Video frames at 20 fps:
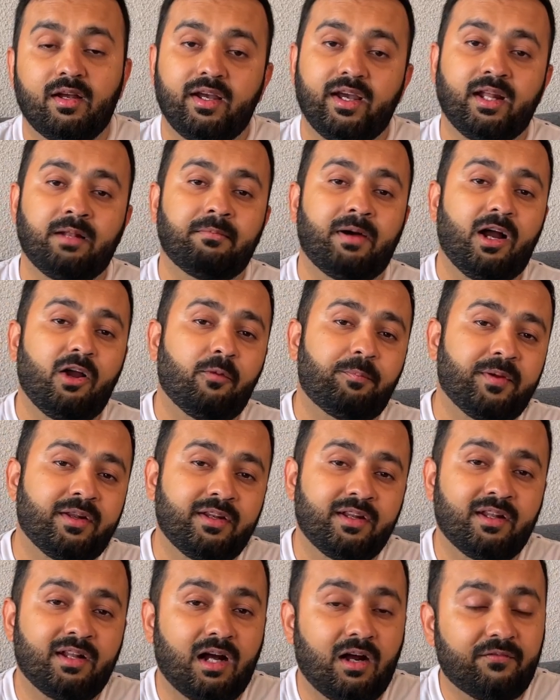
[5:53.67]
In my
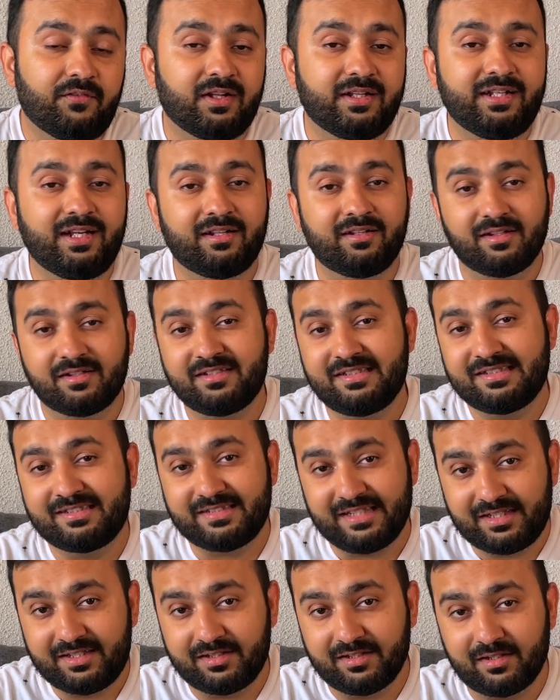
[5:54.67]
opinion, after the energy
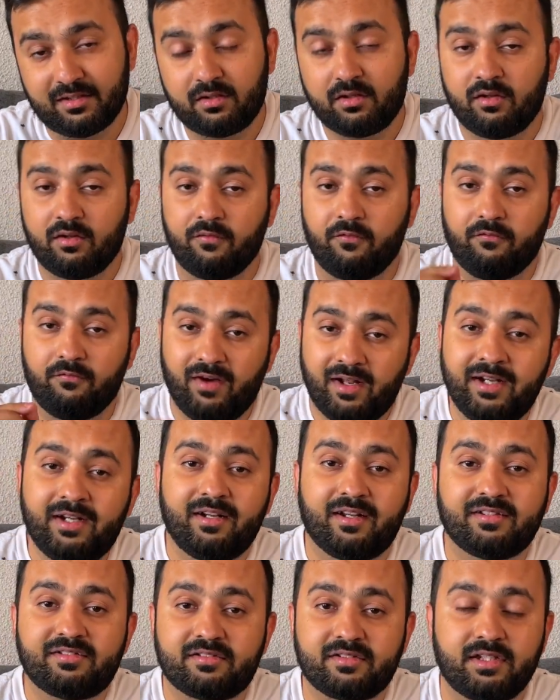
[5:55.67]
sector, one
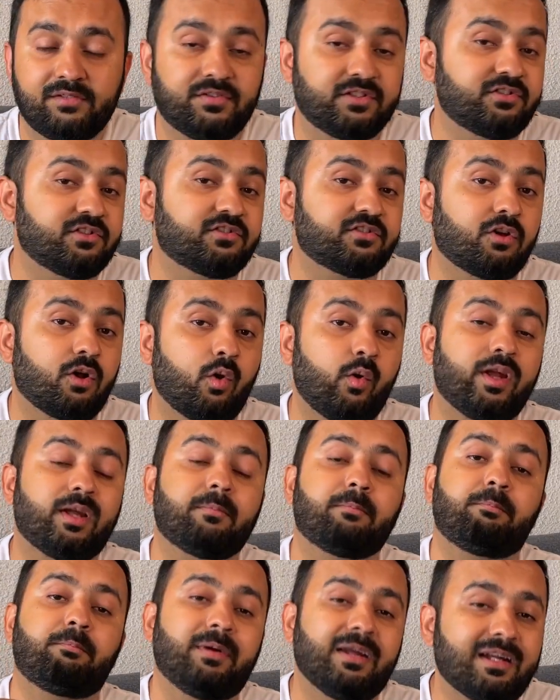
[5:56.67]
industry which is growing
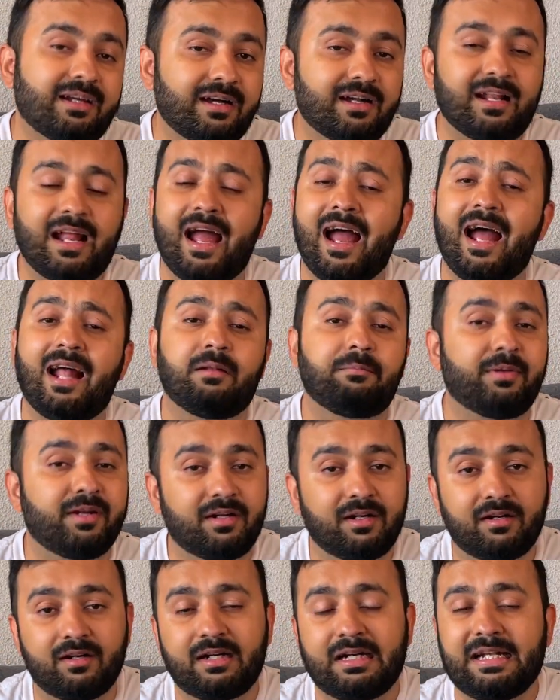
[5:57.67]
bigger and
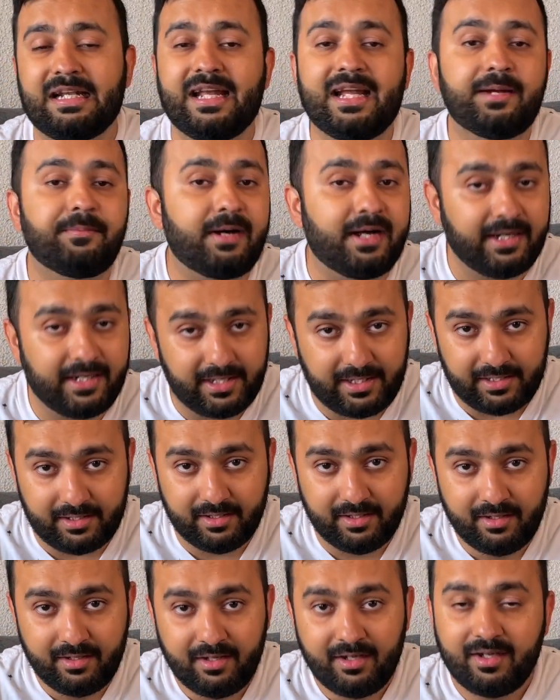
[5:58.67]
bigger day by day
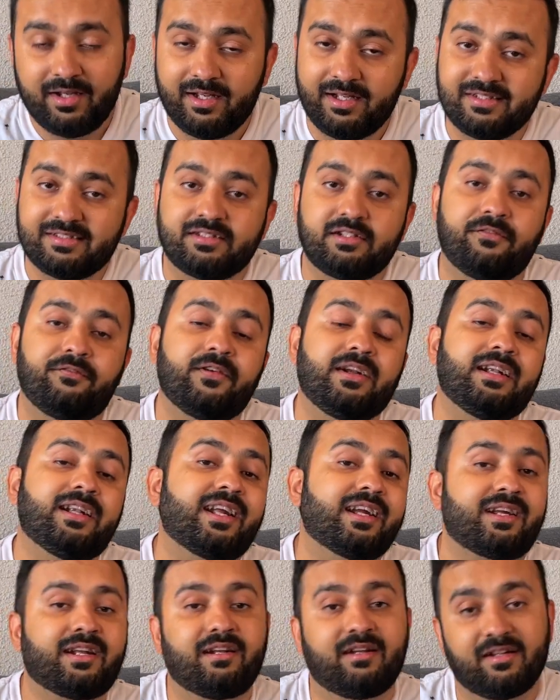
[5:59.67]
is the
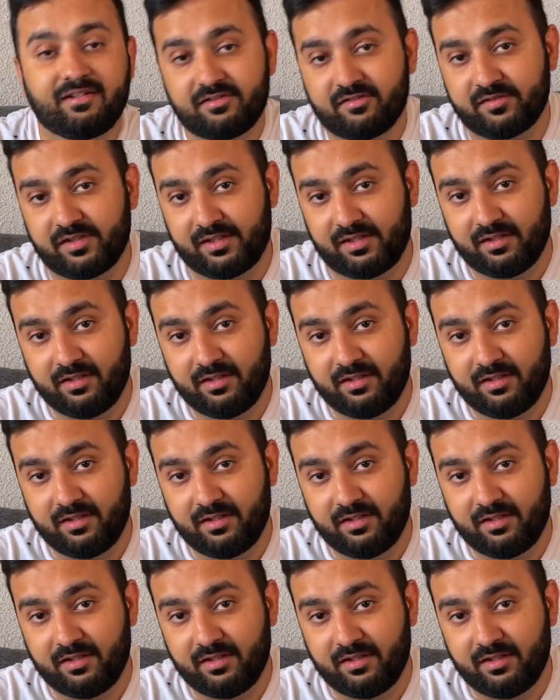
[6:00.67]
fintech industry.